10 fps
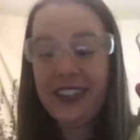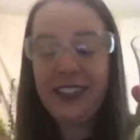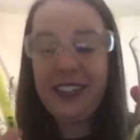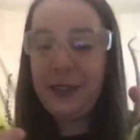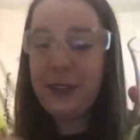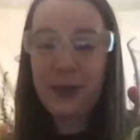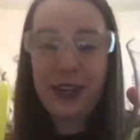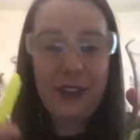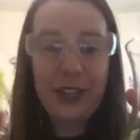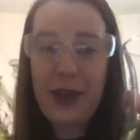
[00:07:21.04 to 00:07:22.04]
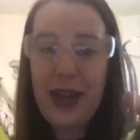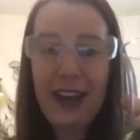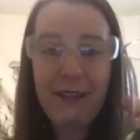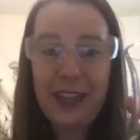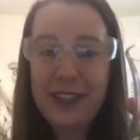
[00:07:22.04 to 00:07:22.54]
Use whatever you
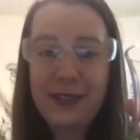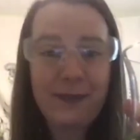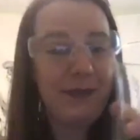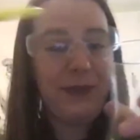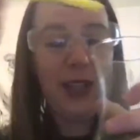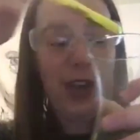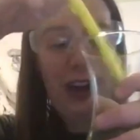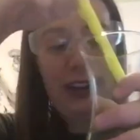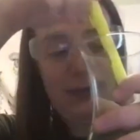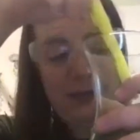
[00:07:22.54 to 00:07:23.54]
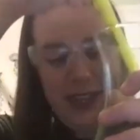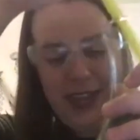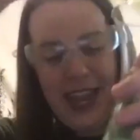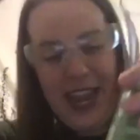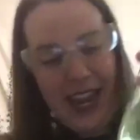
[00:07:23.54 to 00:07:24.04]
have that's long.
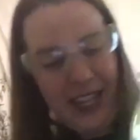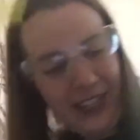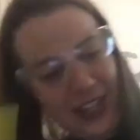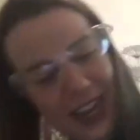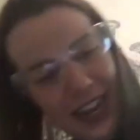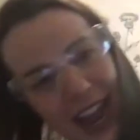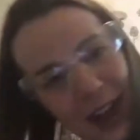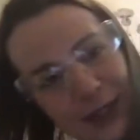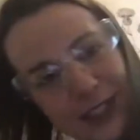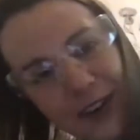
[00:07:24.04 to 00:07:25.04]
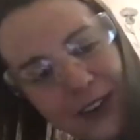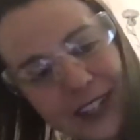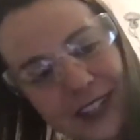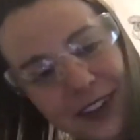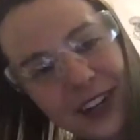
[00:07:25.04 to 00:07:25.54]
And look at how it's already
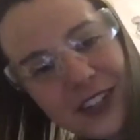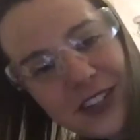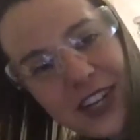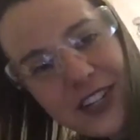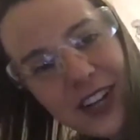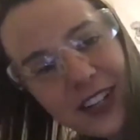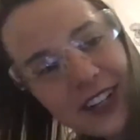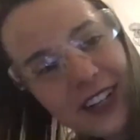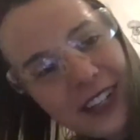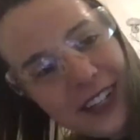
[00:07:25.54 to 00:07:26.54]
starting to change color.